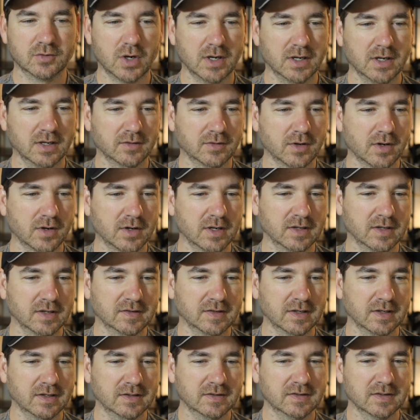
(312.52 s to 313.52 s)
38
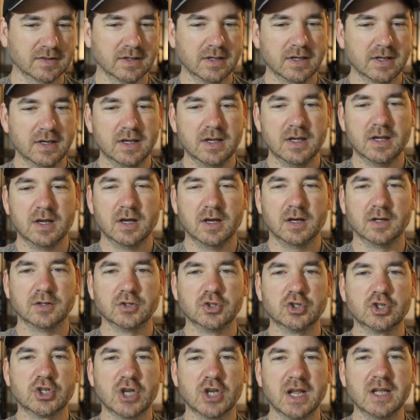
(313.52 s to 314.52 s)
cents.
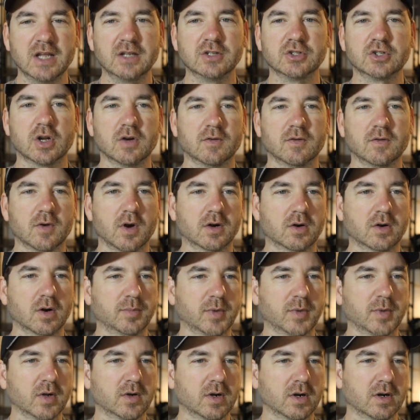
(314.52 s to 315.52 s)
Unchanged. Overall,
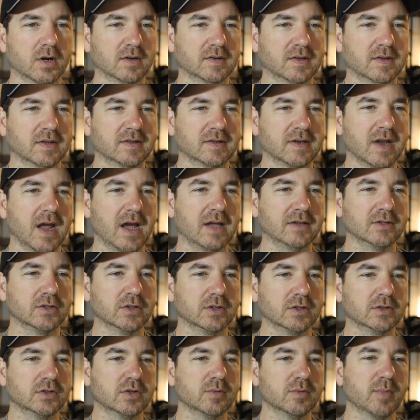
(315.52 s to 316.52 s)
cryptocurrency is not
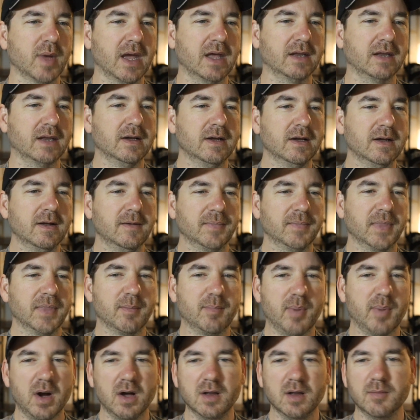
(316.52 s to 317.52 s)
doing too bad. The
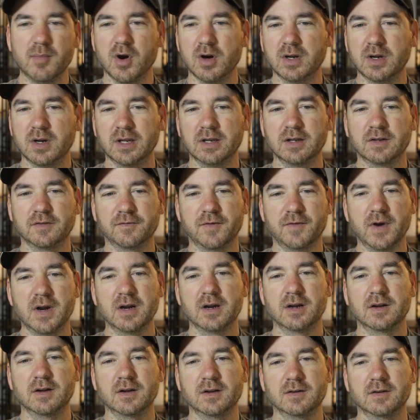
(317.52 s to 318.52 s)
bond market is
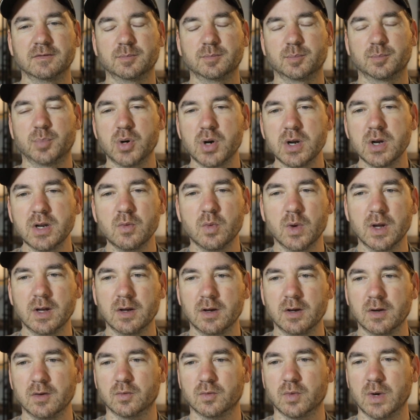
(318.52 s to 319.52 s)
faring pretty
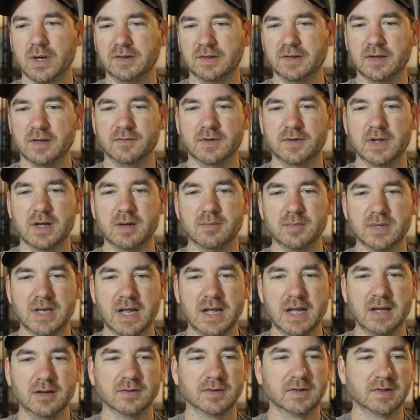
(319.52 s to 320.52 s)
well. Rates have come
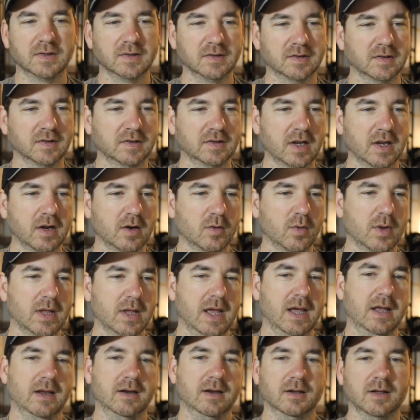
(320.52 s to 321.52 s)
down since the scare we
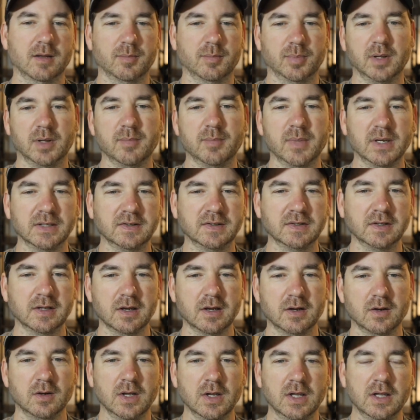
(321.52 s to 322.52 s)
had a couple of months
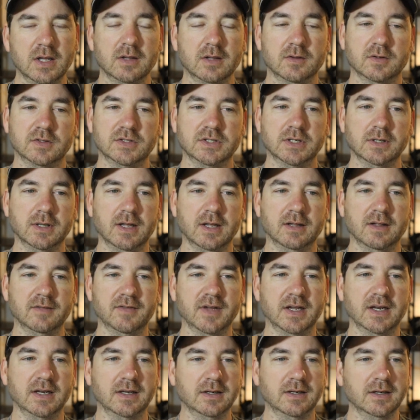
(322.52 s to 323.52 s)
ago. They're still
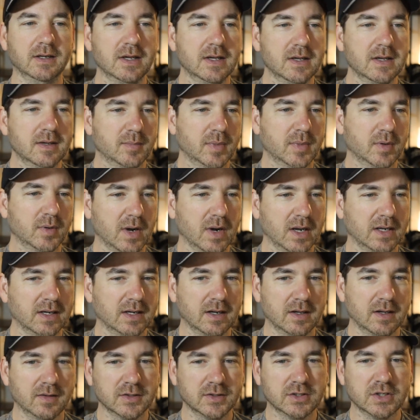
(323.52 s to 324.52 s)
elevated, but right
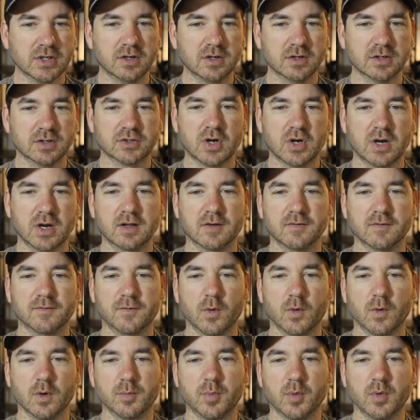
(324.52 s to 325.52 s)
now the 2-year is trading at
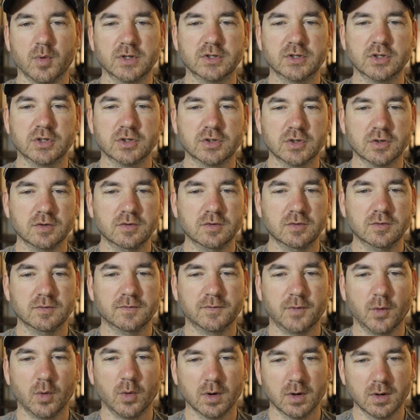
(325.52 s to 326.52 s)

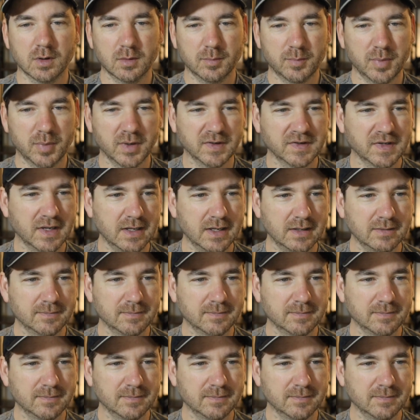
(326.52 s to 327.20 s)
4.224%,